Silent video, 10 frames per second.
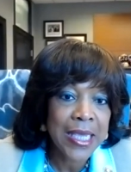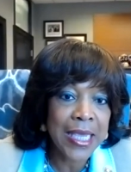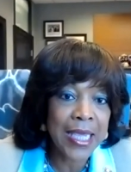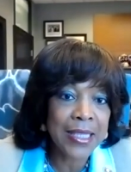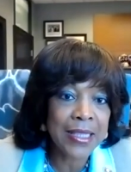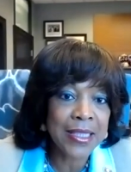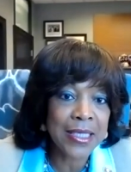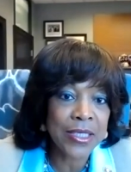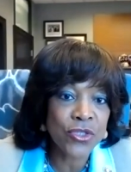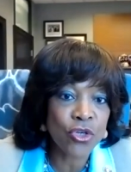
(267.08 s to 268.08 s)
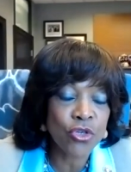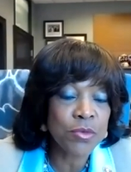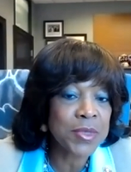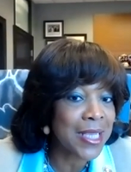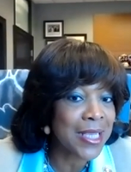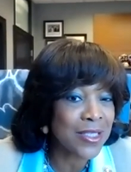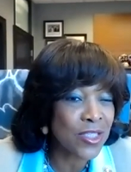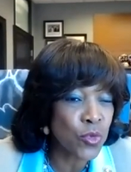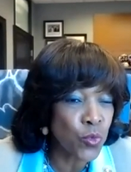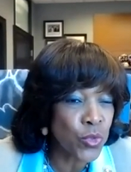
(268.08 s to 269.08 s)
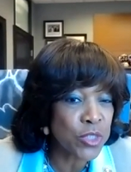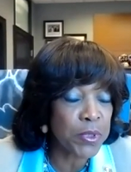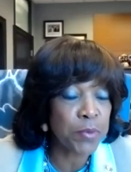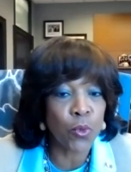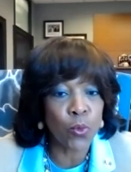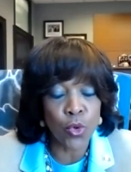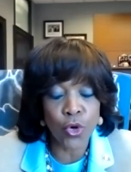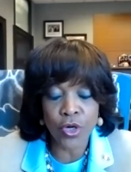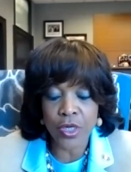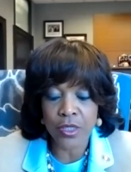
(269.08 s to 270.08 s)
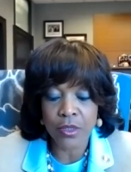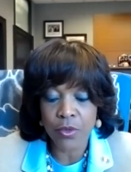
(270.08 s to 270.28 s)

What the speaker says: and the circumstances in which people work,